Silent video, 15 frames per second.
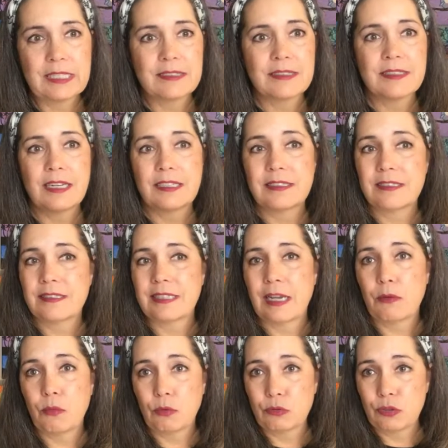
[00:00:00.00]
It's not to say
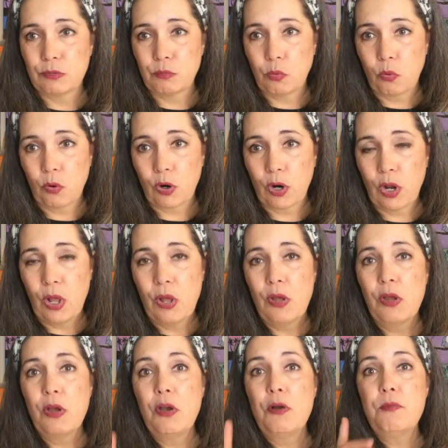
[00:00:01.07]
I won't do more.
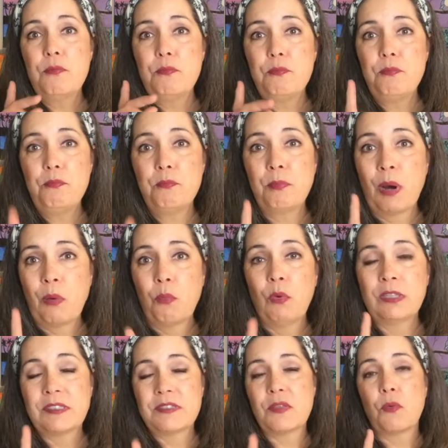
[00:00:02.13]
But
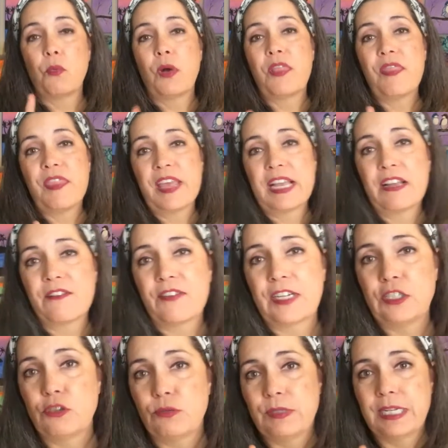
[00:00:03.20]
what's the one thing, if
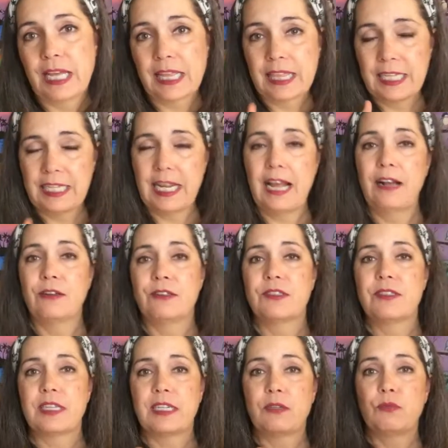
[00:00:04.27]
I do nothing
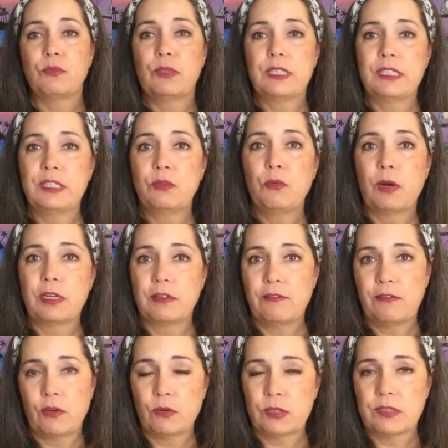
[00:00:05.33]
else, that I really want to
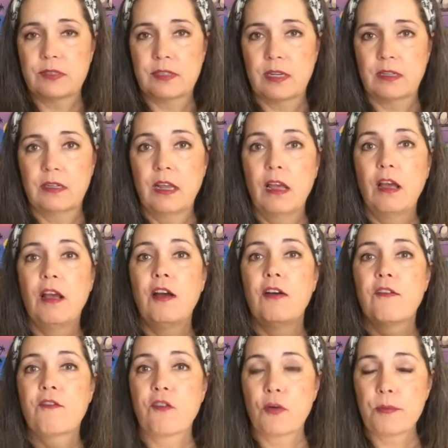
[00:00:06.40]
focus on?
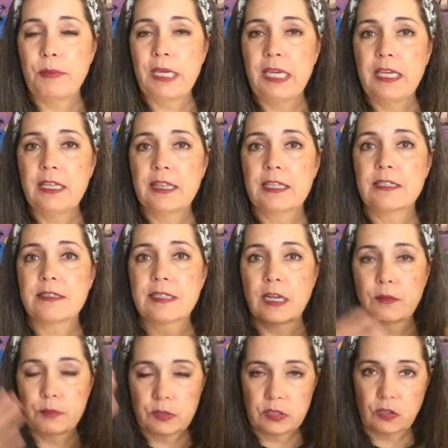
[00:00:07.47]
For me, this
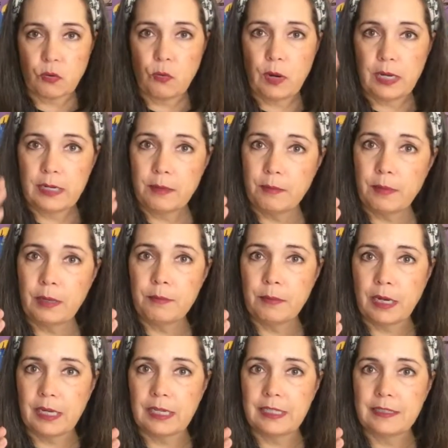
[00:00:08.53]
helps to quiet my
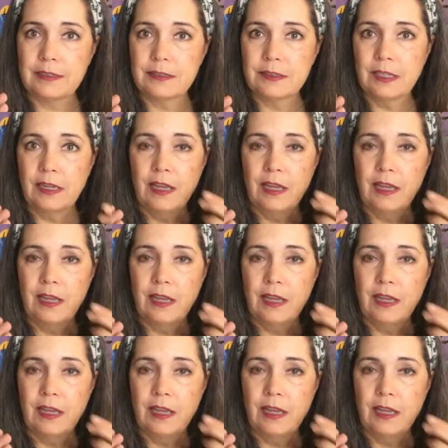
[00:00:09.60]
mind